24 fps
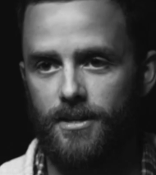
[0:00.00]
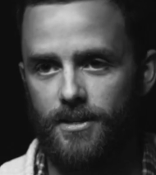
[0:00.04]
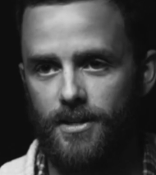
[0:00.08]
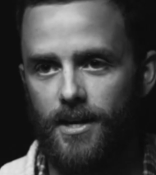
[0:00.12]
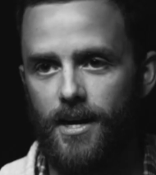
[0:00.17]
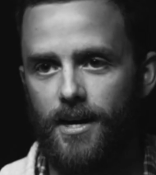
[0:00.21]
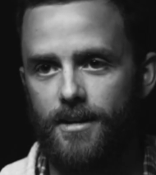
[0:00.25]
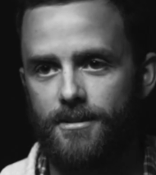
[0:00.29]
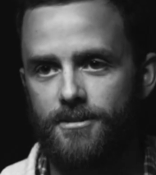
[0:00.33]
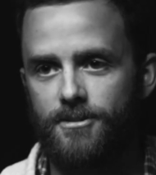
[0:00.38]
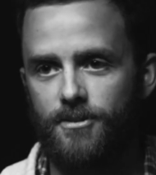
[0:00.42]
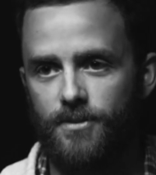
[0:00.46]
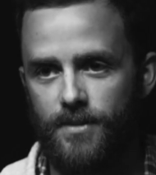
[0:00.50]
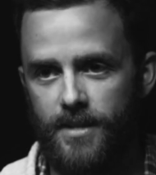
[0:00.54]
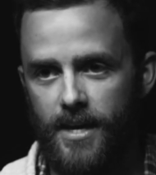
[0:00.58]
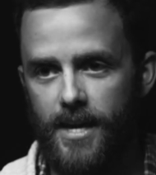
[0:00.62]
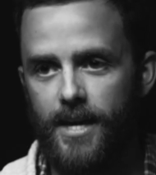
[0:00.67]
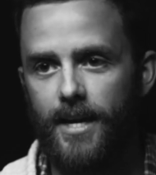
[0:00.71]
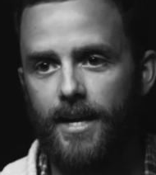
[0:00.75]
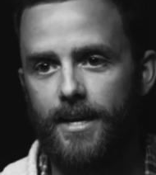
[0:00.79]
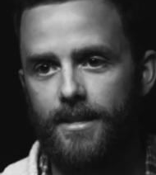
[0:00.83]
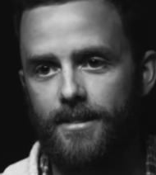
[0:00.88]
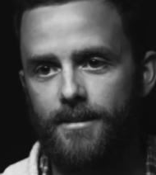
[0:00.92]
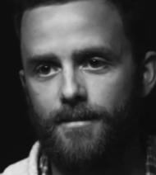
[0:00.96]
a lot, so
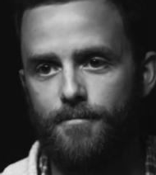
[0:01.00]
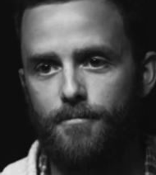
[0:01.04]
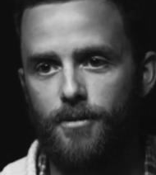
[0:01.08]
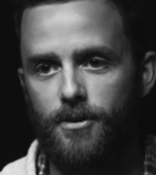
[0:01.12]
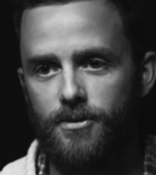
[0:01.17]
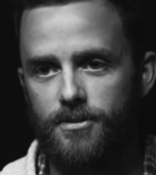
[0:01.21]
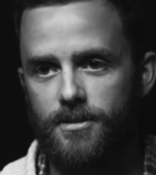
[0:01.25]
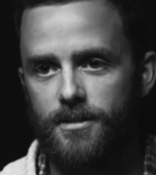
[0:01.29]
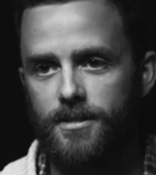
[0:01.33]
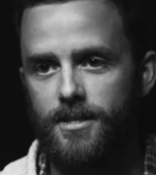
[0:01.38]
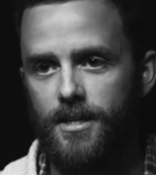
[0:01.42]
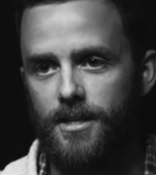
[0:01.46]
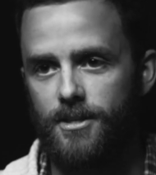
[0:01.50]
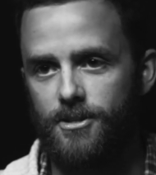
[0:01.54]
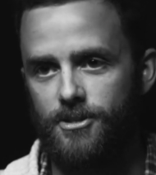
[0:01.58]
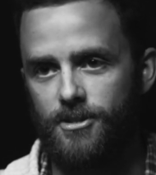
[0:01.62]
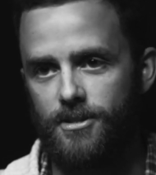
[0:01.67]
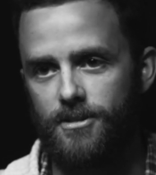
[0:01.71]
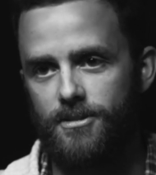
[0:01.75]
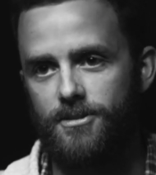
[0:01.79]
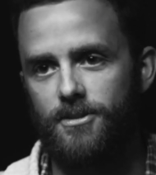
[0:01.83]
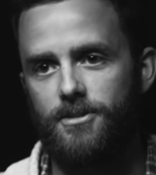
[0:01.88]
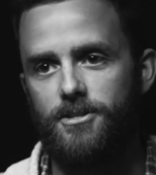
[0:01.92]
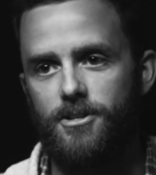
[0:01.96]
they get the most
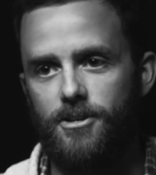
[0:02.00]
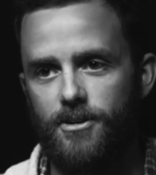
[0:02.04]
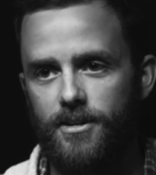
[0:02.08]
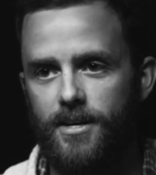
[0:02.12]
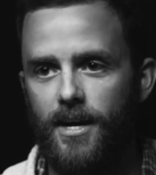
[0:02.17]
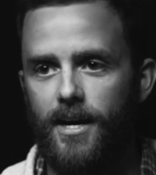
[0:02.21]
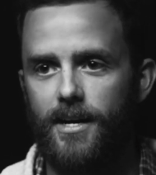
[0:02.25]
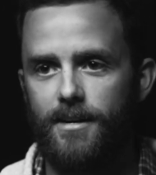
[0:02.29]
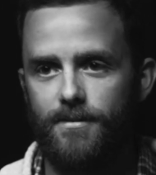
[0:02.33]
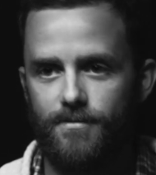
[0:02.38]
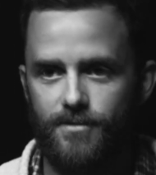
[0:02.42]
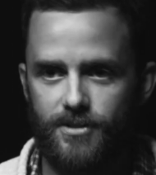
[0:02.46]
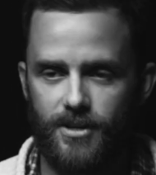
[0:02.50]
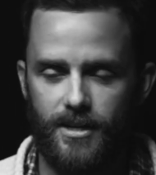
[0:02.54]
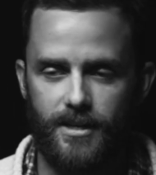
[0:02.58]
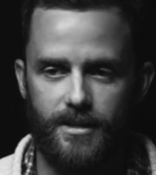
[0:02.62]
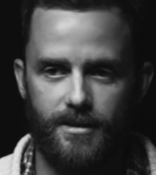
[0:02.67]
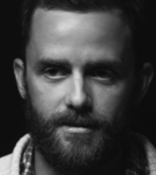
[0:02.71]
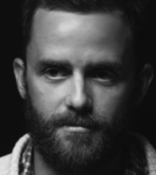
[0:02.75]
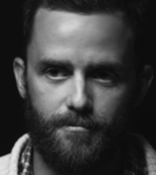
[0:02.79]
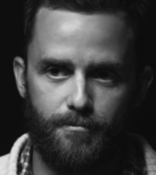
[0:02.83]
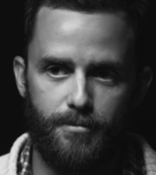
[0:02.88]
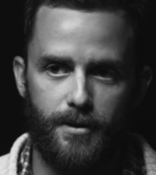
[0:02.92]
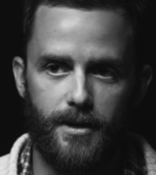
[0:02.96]
attention. So you're kind of
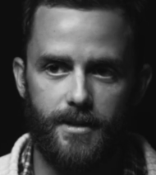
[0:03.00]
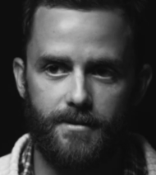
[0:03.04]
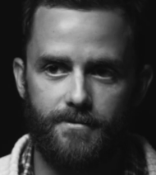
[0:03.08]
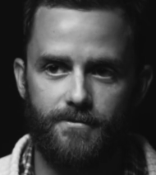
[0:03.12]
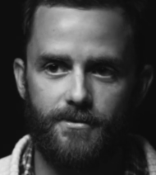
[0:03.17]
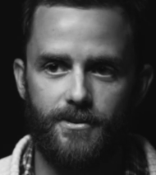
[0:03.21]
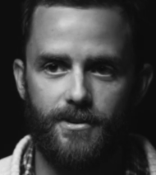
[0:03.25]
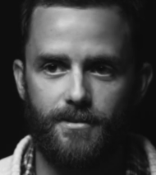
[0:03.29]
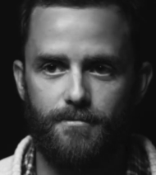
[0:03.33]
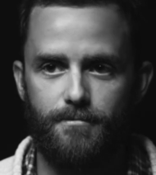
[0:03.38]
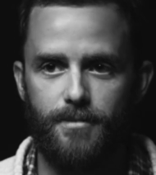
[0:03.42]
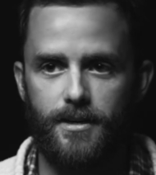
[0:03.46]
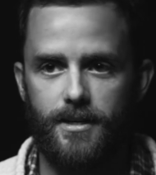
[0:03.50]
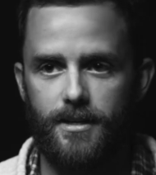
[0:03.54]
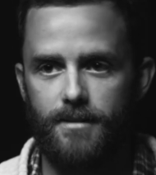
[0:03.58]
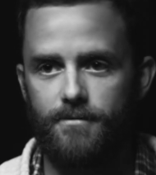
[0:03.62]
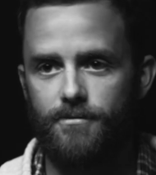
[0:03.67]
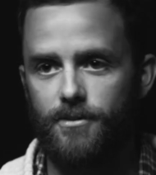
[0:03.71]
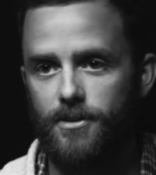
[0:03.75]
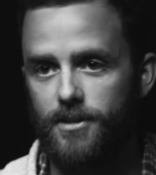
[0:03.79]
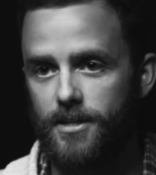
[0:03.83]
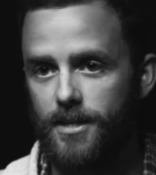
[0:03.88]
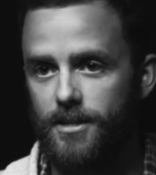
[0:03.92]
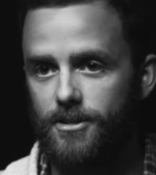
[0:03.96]
trying to butt in
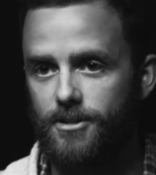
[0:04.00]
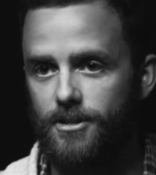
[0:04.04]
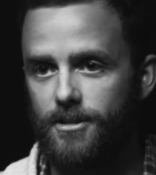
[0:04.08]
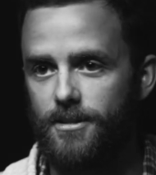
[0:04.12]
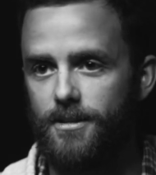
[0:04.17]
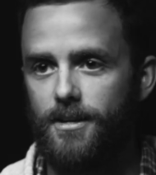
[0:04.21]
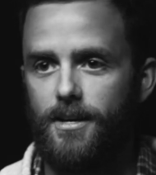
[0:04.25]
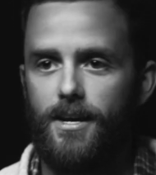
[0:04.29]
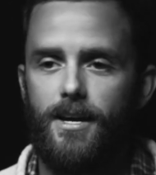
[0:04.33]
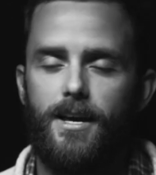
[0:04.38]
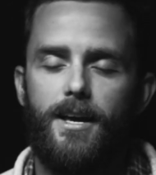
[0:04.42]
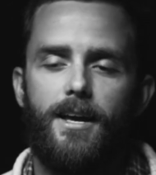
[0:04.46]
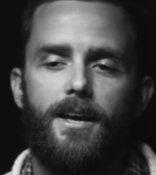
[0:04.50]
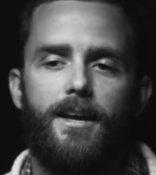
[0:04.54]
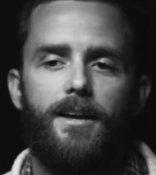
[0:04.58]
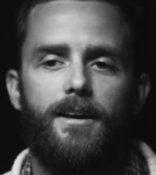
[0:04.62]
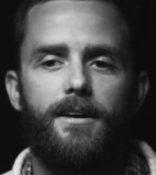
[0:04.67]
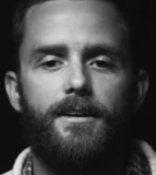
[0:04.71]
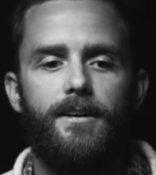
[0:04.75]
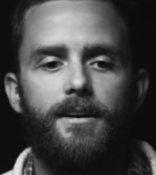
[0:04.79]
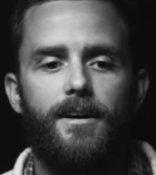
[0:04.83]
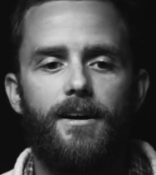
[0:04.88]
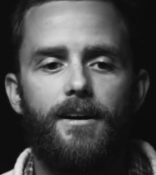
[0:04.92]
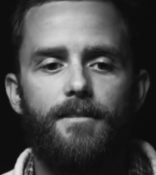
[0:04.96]
for attention.
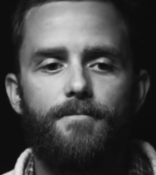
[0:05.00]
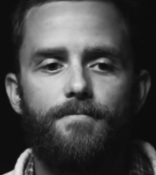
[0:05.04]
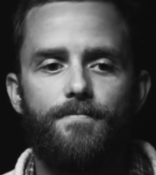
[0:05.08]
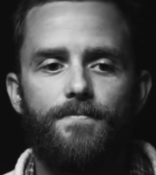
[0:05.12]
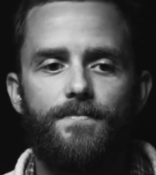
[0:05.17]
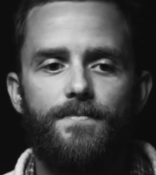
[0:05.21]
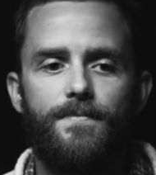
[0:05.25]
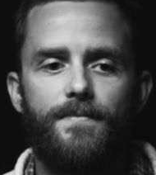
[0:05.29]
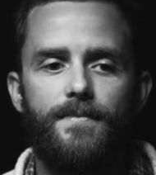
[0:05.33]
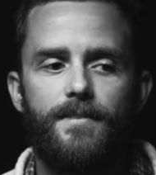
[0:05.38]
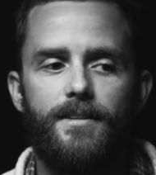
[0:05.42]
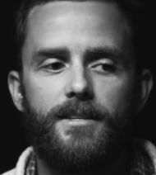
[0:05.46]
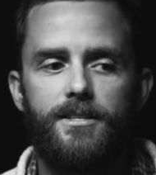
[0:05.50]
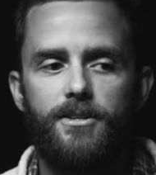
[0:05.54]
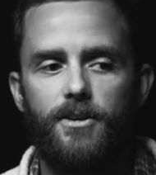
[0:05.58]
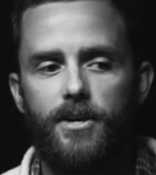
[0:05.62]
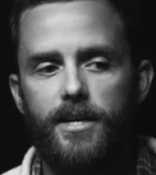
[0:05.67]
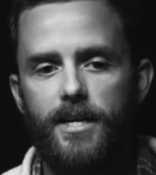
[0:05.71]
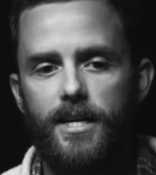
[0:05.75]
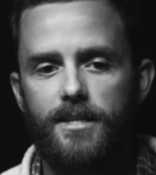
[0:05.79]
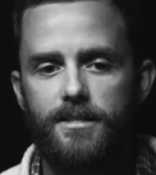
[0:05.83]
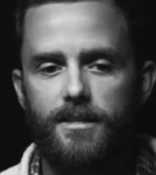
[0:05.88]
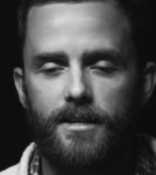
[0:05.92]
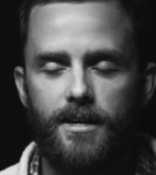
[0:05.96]
So
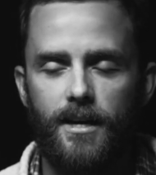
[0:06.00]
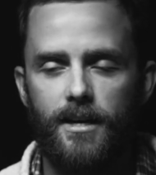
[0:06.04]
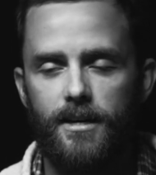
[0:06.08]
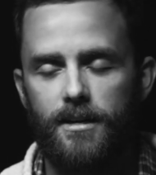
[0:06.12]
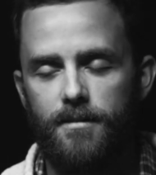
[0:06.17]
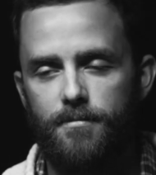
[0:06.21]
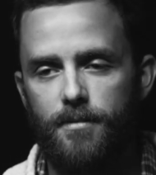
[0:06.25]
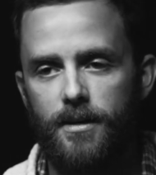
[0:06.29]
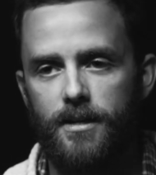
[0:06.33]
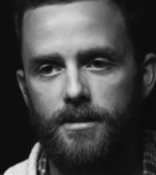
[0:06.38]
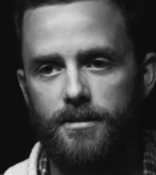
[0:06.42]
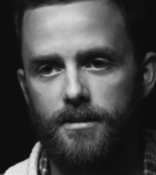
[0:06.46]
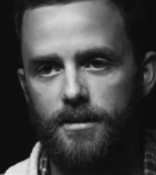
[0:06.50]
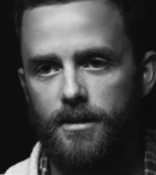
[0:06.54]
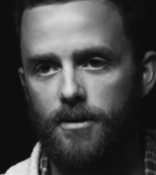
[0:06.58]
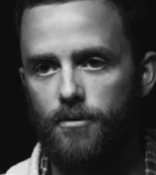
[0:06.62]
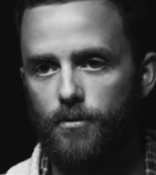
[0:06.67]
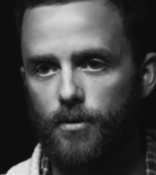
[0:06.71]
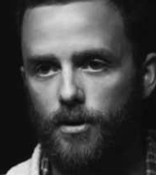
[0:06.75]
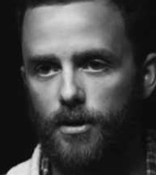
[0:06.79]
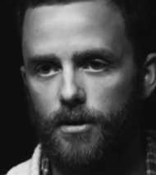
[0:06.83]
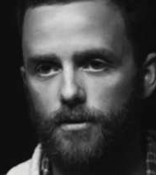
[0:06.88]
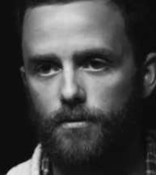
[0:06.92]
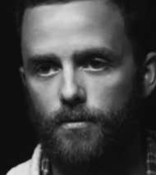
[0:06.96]
I guess it kind of depends.
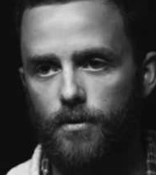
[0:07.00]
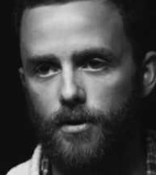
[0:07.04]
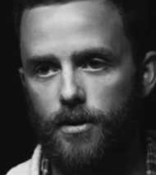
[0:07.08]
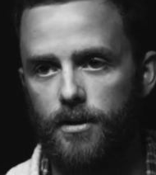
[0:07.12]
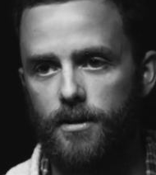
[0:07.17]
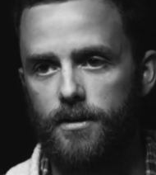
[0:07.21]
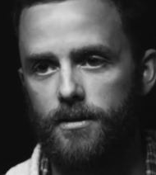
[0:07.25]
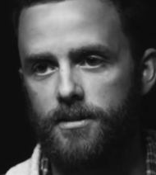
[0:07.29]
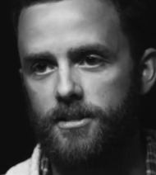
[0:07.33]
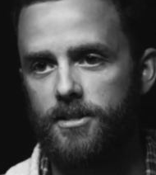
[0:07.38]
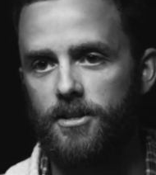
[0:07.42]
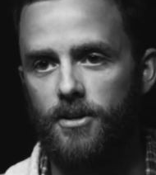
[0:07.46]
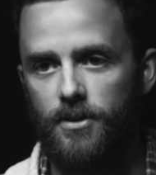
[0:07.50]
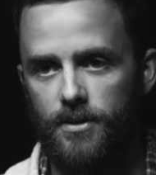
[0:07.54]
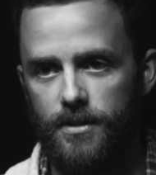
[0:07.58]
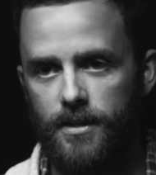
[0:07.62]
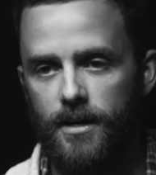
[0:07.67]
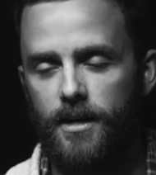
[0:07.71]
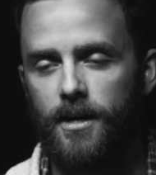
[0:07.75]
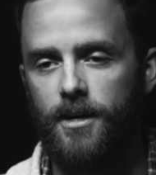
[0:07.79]
We're still in the